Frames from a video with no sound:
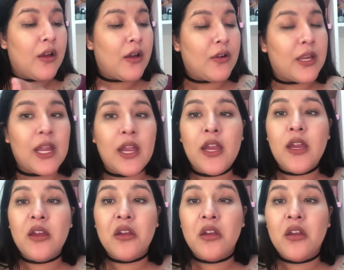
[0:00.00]
Okay,
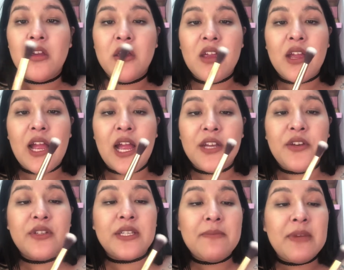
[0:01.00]
I
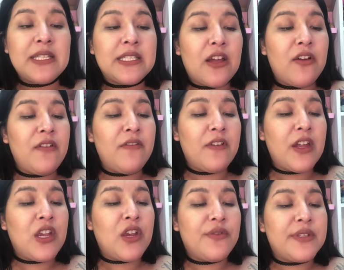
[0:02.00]
do see myself
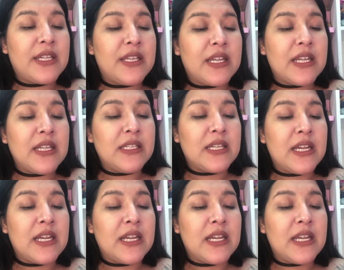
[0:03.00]
using this.